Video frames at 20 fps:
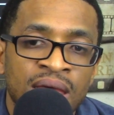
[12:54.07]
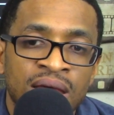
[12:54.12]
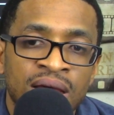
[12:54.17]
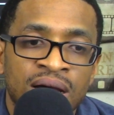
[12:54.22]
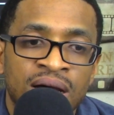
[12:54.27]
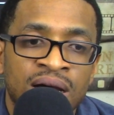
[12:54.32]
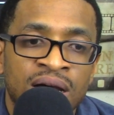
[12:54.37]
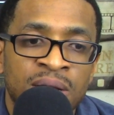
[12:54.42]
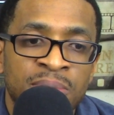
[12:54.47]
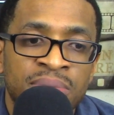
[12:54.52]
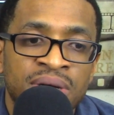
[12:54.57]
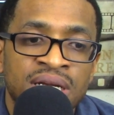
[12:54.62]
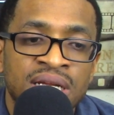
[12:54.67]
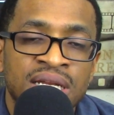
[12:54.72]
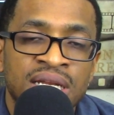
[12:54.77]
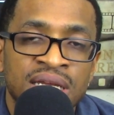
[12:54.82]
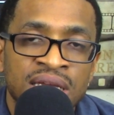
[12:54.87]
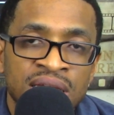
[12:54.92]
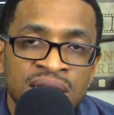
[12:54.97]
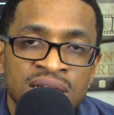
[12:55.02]
but
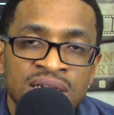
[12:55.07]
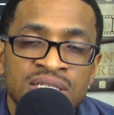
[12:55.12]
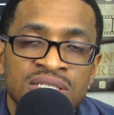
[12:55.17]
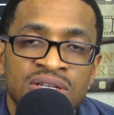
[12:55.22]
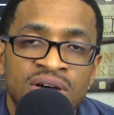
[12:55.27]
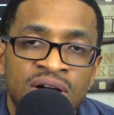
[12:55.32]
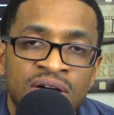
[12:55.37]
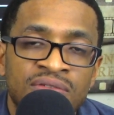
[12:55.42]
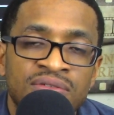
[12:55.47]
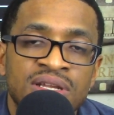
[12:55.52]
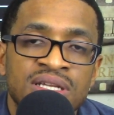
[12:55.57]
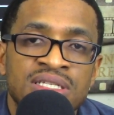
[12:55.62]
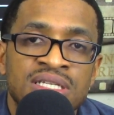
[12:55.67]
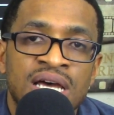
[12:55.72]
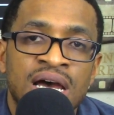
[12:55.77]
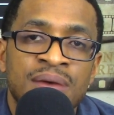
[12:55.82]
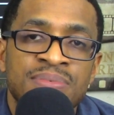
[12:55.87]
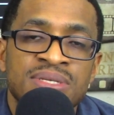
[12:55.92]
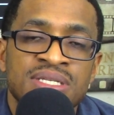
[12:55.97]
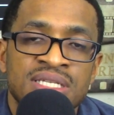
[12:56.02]
it is over the
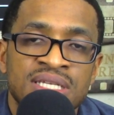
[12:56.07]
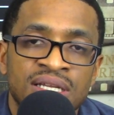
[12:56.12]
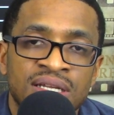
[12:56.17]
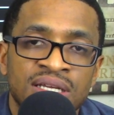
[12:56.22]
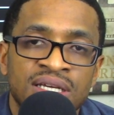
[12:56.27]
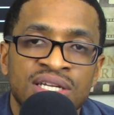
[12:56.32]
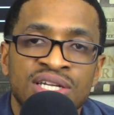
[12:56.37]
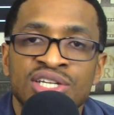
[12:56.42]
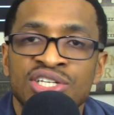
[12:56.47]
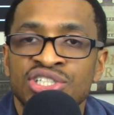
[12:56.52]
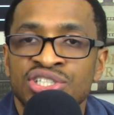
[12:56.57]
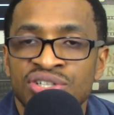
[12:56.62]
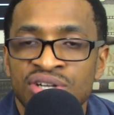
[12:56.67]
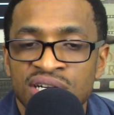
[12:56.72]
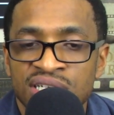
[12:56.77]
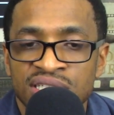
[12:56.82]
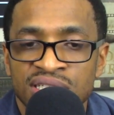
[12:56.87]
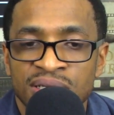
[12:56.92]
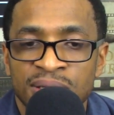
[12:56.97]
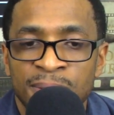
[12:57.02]
top, silly
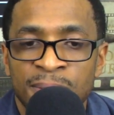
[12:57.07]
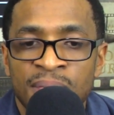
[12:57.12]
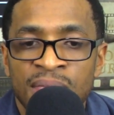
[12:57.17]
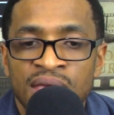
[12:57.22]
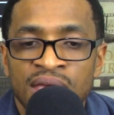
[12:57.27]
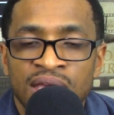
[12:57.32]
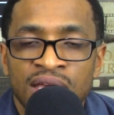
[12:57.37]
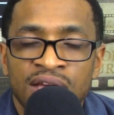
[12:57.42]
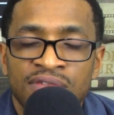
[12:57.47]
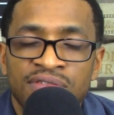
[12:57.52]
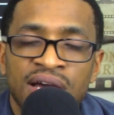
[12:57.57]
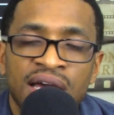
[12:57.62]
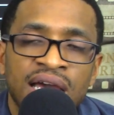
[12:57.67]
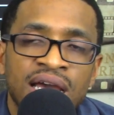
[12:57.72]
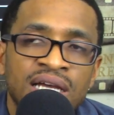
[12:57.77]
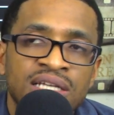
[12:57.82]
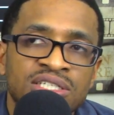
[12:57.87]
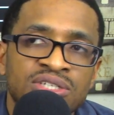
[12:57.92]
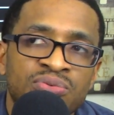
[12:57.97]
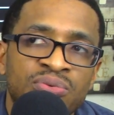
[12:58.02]
destruction. If I
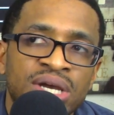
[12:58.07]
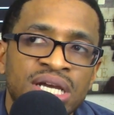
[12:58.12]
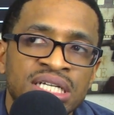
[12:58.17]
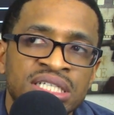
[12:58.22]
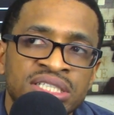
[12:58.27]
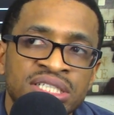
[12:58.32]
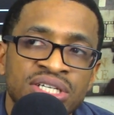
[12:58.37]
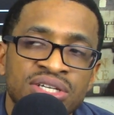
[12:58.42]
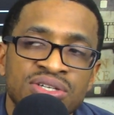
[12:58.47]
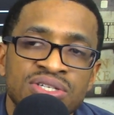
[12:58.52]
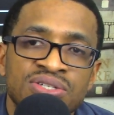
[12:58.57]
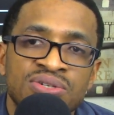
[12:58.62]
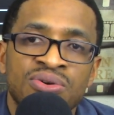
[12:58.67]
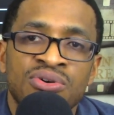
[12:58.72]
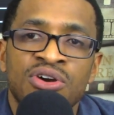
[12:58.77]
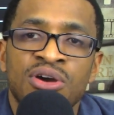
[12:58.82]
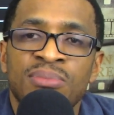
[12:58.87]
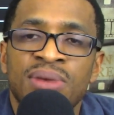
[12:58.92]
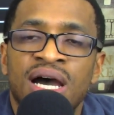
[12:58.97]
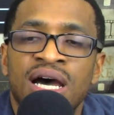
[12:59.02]
had to rate
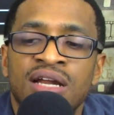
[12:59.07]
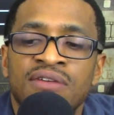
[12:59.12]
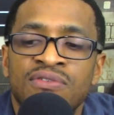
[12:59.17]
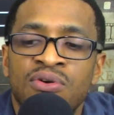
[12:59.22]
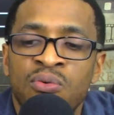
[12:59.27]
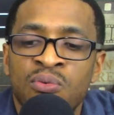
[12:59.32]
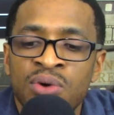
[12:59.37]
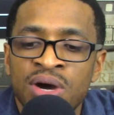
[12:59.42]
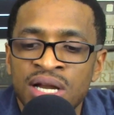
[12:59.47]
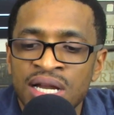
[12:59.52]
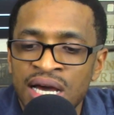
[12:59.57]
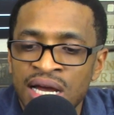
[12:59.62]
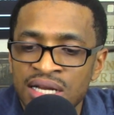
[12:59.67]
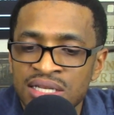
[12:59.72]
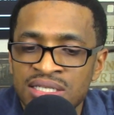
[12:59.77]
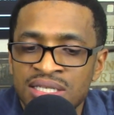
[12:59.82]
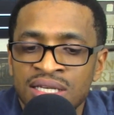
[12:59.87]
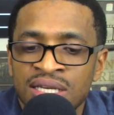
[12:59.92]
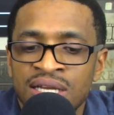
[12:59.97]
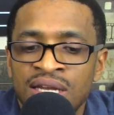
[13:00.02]
Geostorm out of a 1 out of
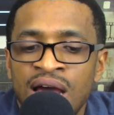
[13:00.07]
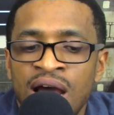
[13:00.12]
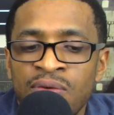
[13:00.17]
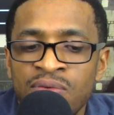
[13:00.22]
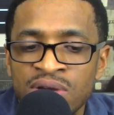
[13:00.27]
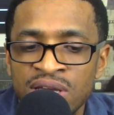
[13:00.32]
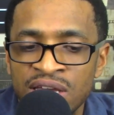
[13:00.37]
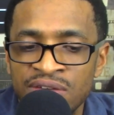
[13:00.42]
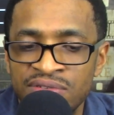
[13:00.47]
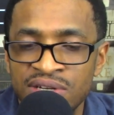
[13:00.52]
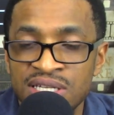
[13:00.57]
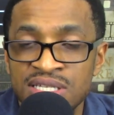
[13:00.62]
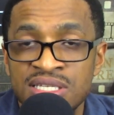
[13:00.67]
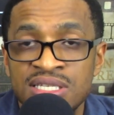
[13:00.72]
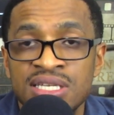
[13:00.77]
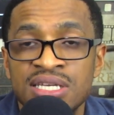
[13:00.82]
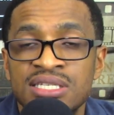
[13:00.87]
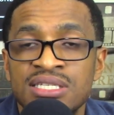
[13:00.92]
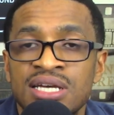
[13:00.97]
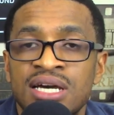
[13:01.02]
10, I would give it a
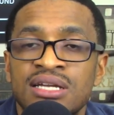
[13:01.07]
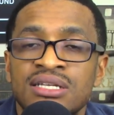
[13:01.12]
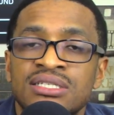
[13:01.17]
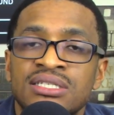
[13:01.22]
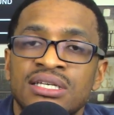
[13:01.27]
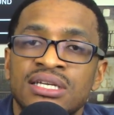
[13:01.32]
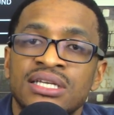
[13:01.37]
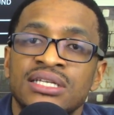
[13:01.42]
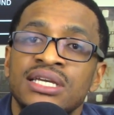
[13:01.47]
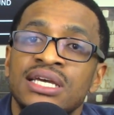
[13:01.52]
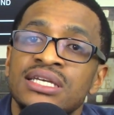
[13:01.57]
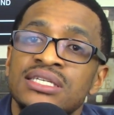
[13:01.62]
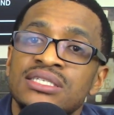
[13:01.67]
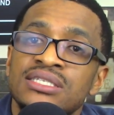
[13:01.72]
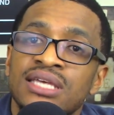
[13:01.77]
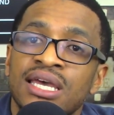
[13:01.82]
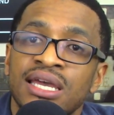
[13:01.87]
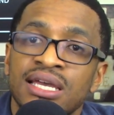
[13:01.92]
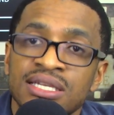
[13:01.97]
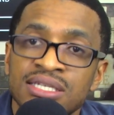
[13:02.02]
6 out of 10. Yes,
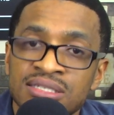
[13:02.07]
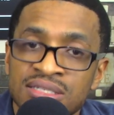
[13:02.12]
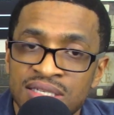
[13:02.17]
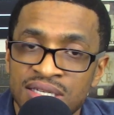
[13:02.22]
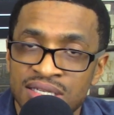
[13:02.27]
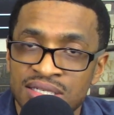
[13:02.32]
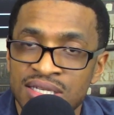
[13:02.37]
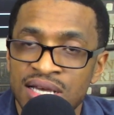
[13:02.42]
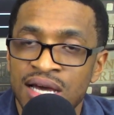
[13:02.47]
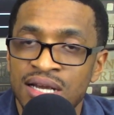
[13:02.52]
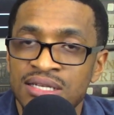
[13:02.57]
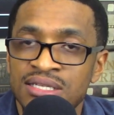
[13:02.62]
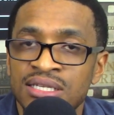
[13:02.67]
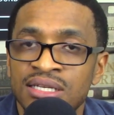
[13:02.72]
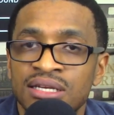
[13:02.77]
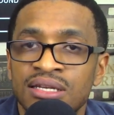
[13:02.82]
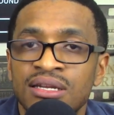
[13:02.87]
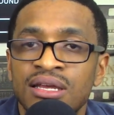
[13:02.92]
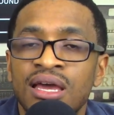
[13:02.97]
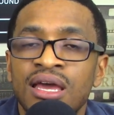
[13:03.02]
a 6 out of
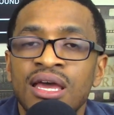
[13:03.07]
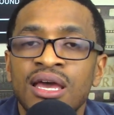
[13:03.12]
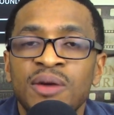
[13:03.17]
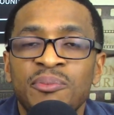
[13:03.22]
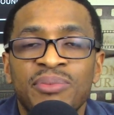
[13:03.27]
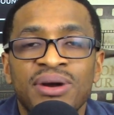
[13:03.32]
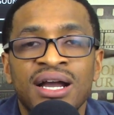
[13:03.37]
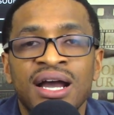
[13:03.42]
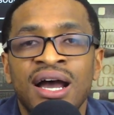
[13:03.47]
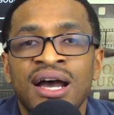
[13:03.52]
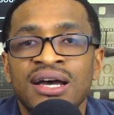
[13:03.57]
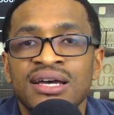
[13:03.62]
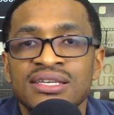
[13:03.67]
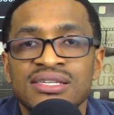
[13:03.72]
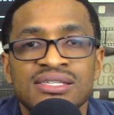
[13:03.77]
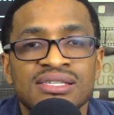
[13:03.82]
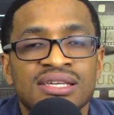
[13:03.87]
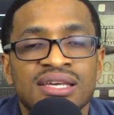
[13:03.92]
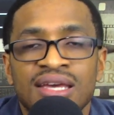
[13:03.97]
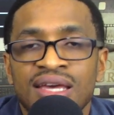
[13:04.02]
10. But
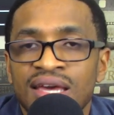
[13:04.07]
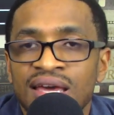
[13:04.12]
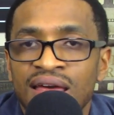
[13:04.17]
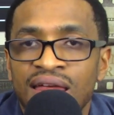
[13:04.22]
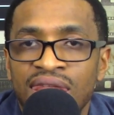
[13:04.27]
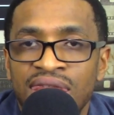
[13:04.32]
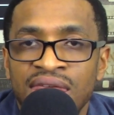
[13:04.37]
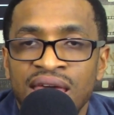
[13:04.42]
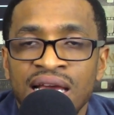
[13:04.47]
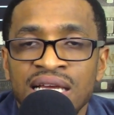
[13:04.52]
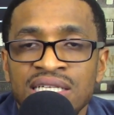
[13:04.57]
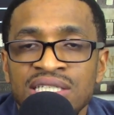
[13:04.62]
guys, that's